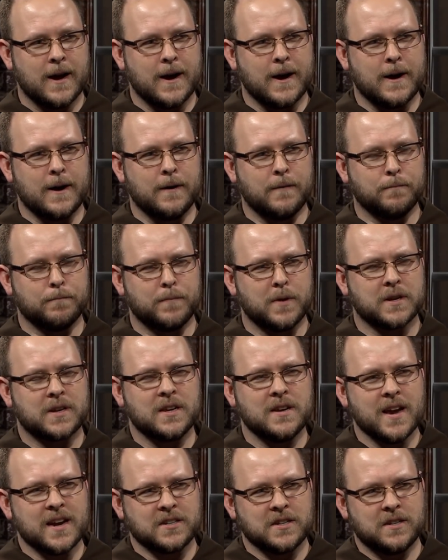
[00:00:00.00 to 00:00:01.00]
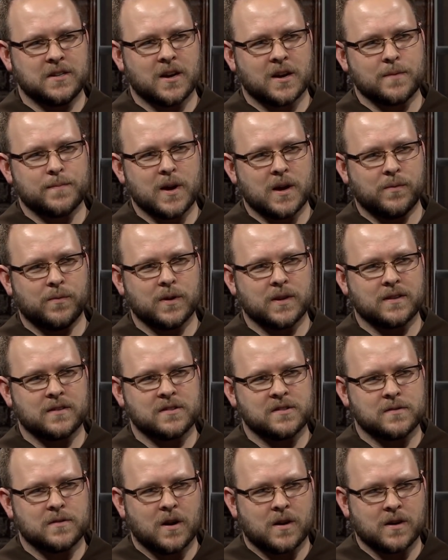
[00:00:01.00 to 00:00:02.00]
Um, but can you actually talk about what
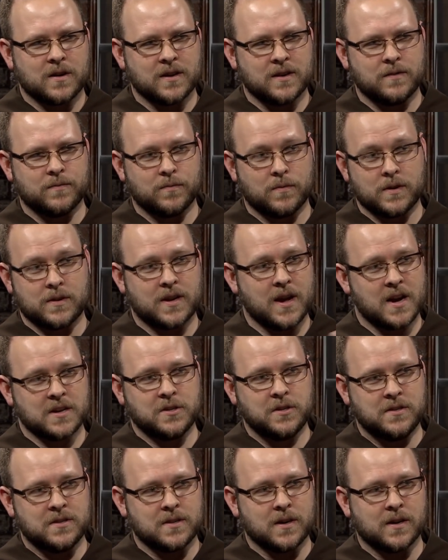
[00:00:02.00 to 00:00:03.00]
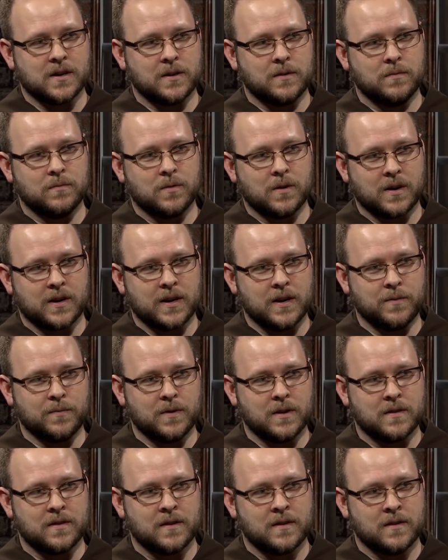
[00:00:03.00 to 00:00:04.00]
started, what got you started working
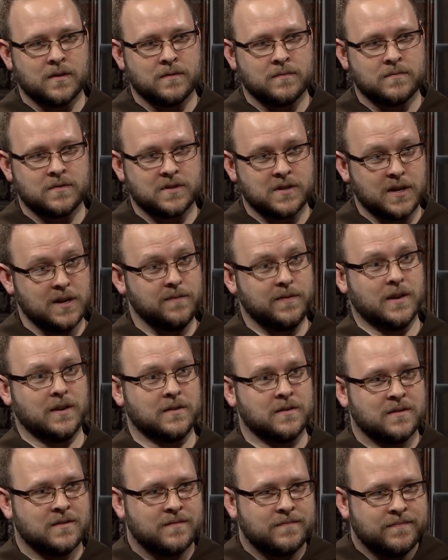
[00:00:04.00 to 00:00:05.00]
with scivias?